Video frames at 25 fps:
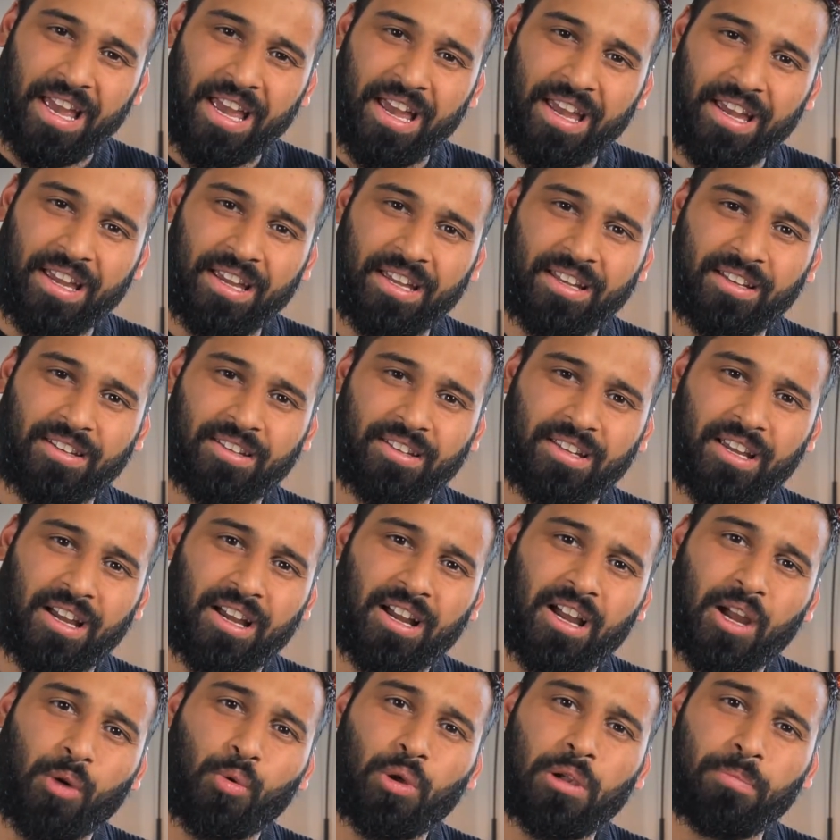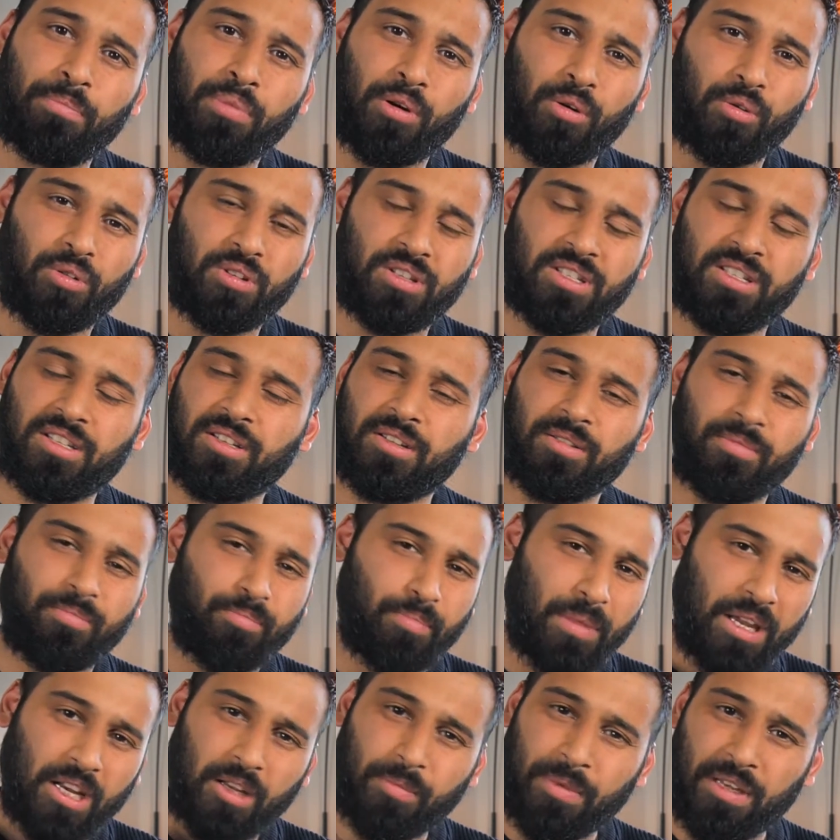And yeah, I will post
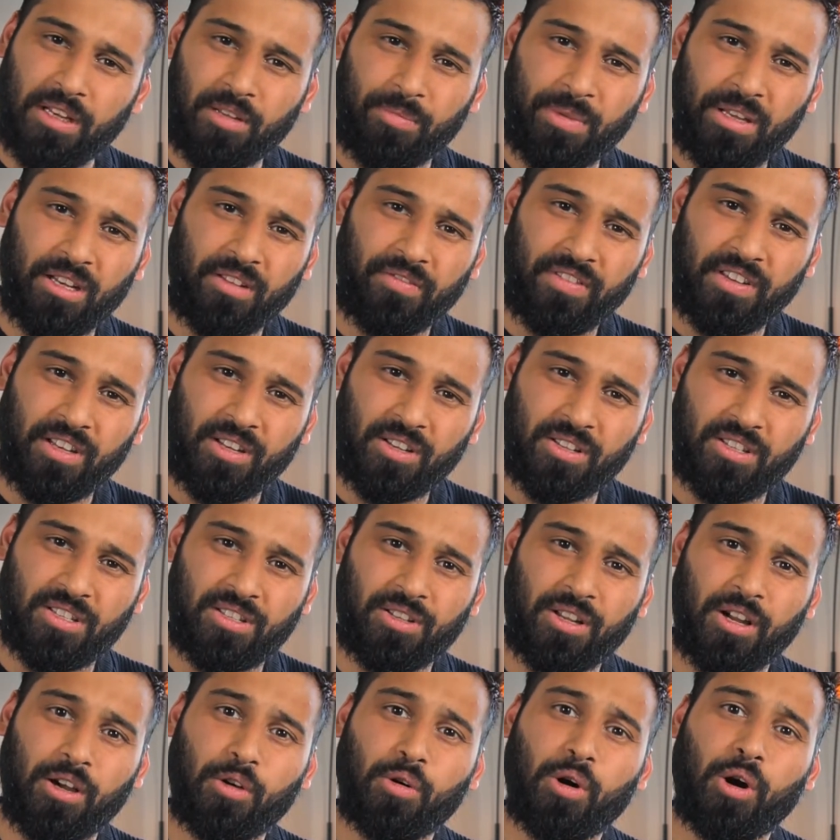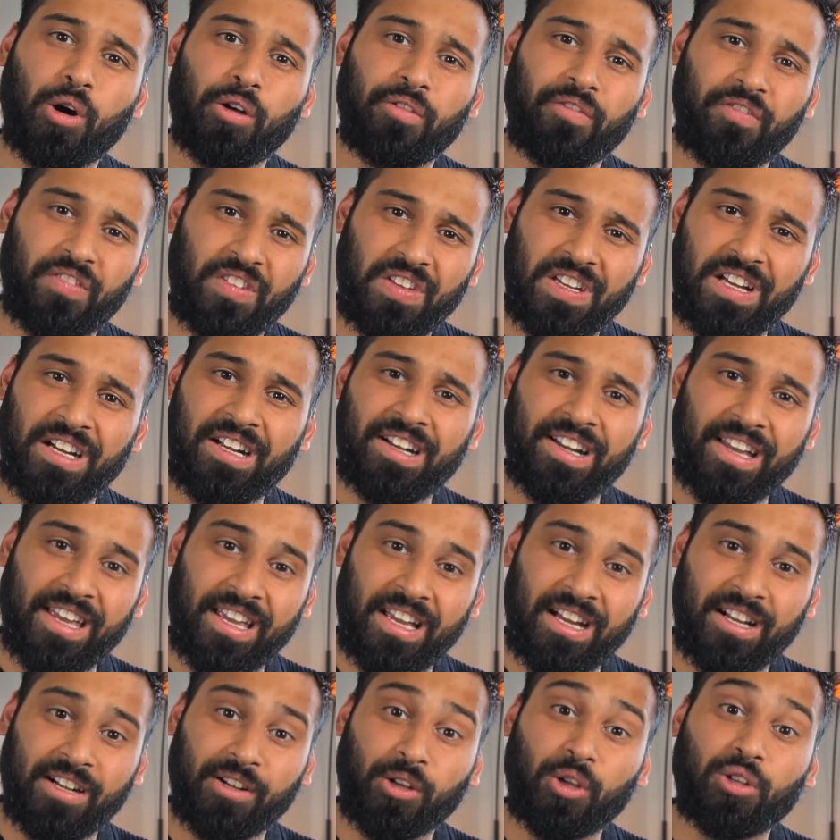many, many, many videos now on V R
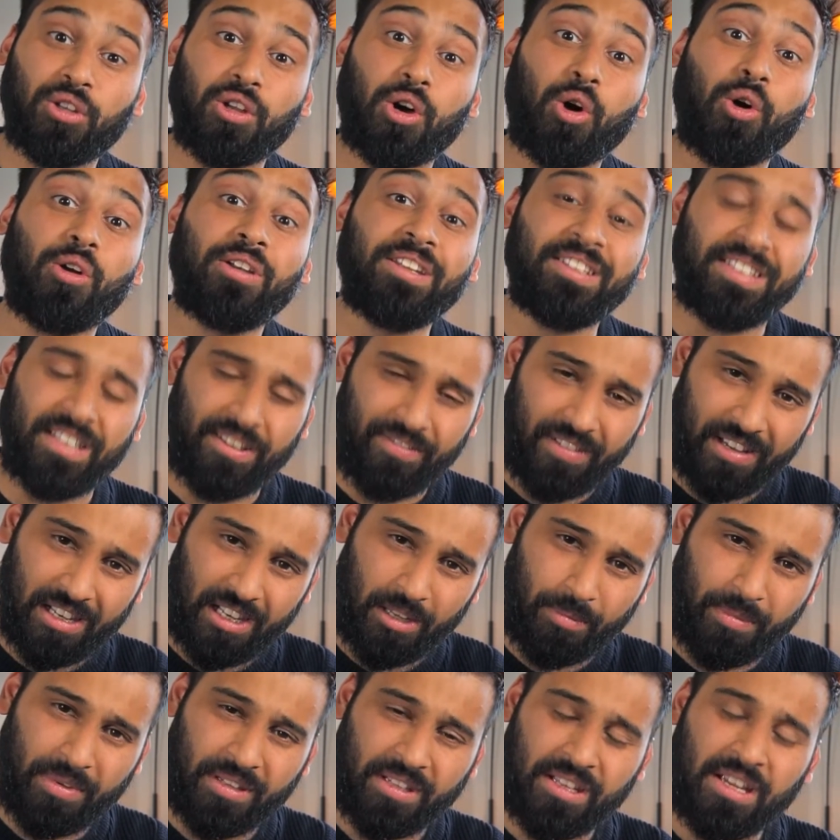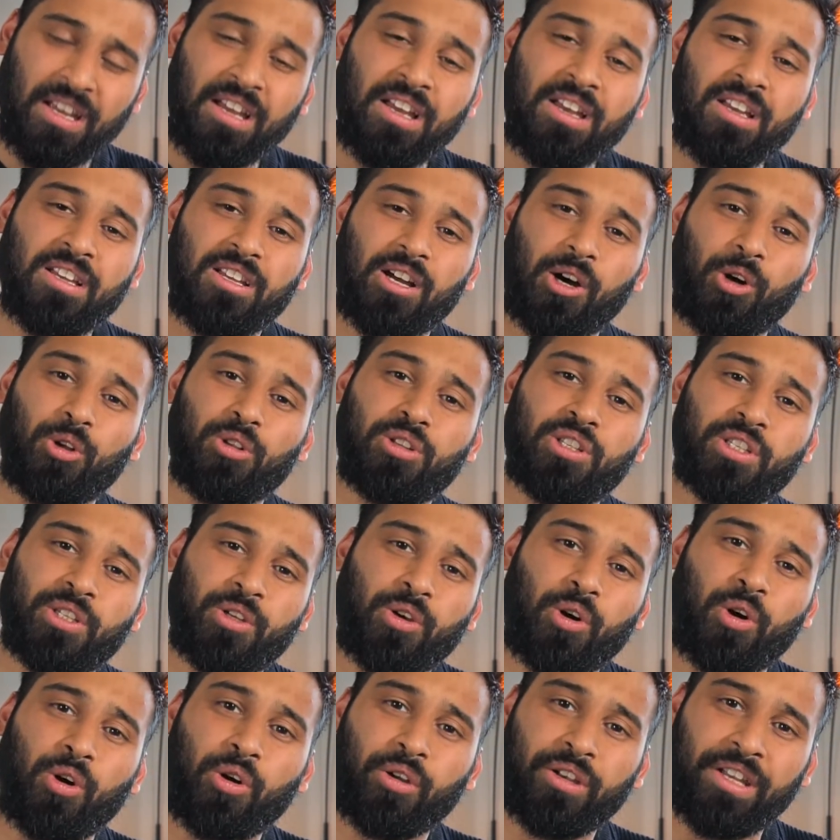A R, not only development,
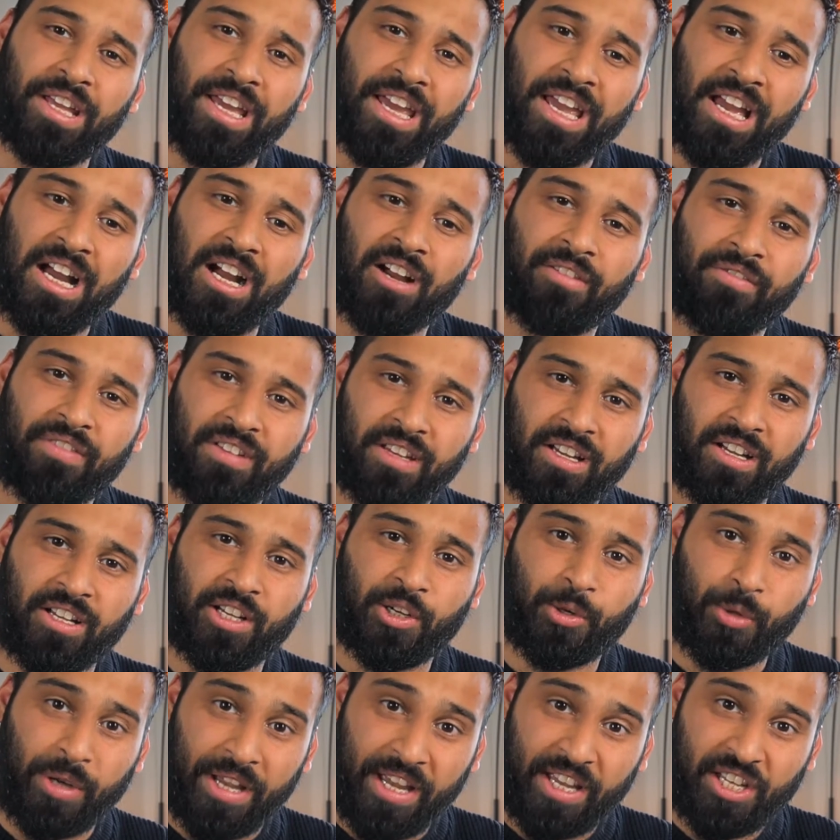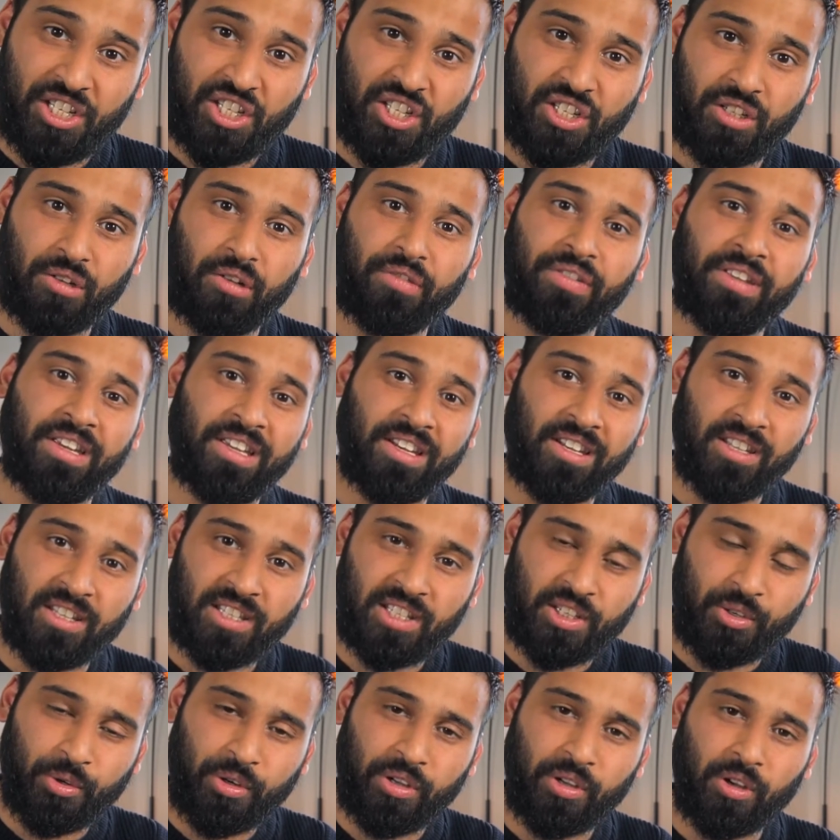also on A R V R creation, on the
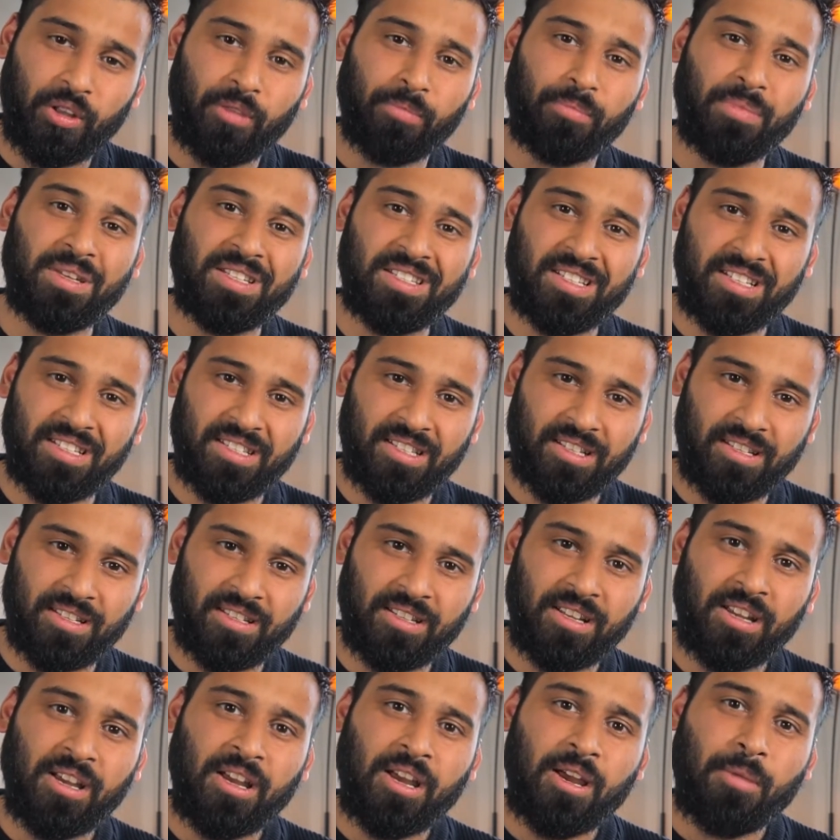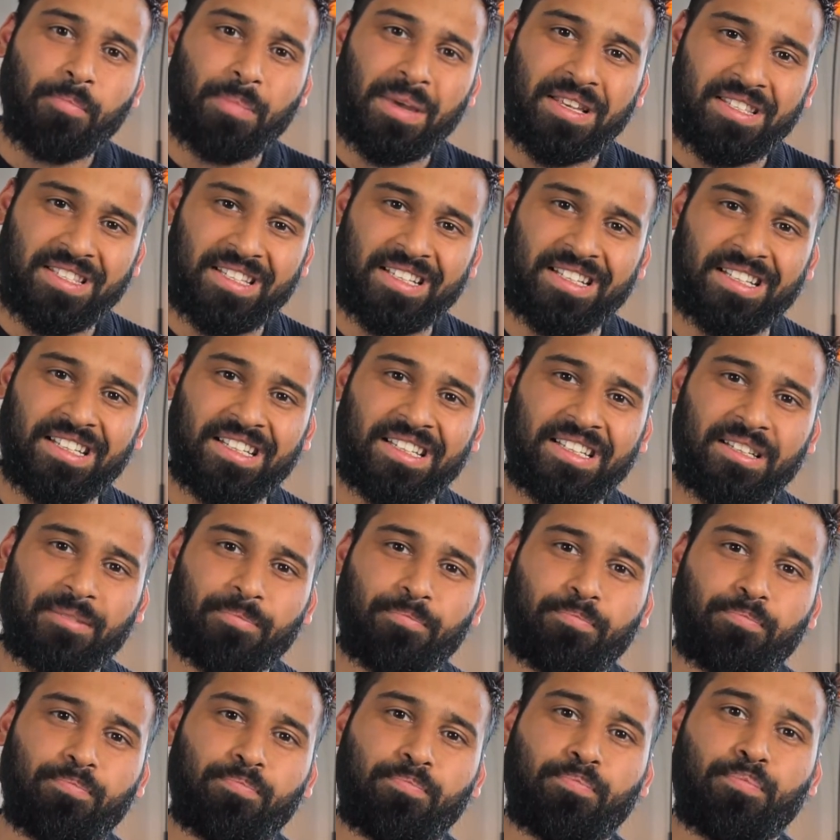industry, on businesses,
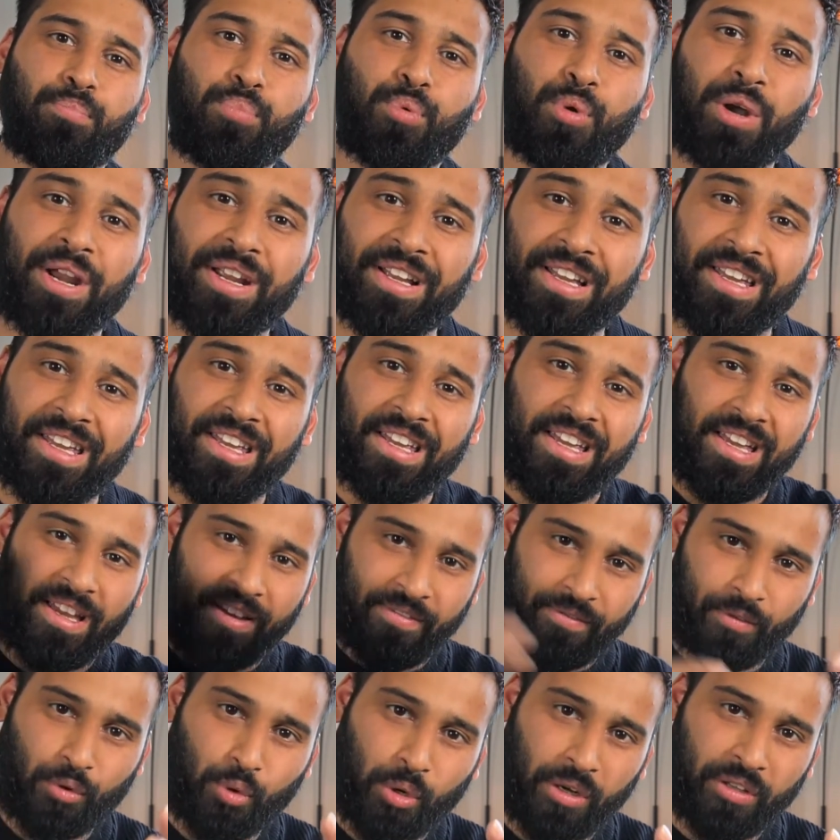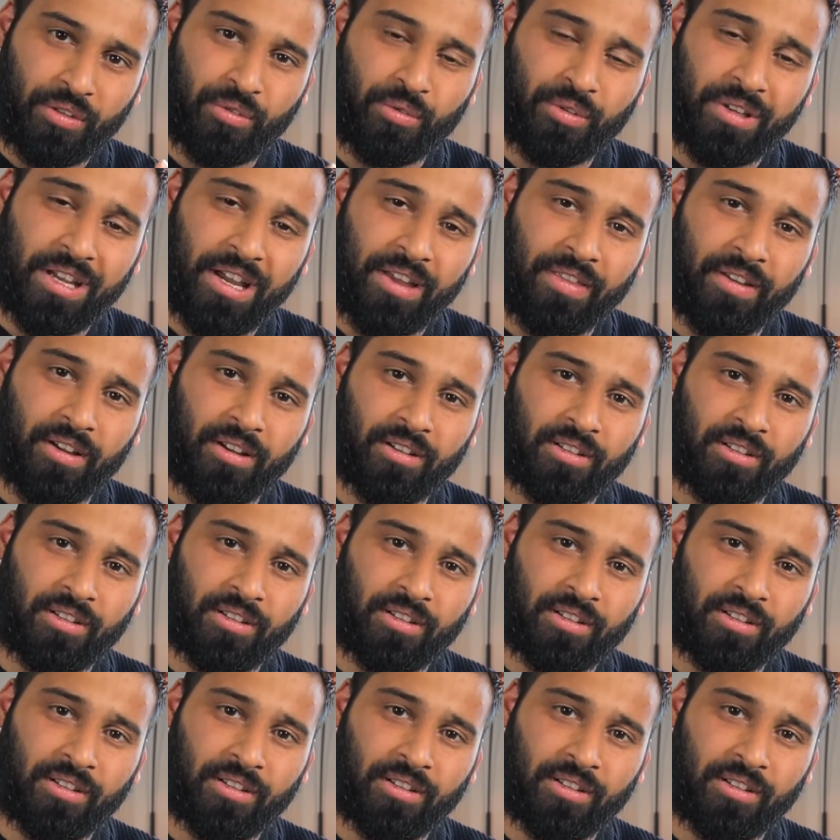basically bringing everyone together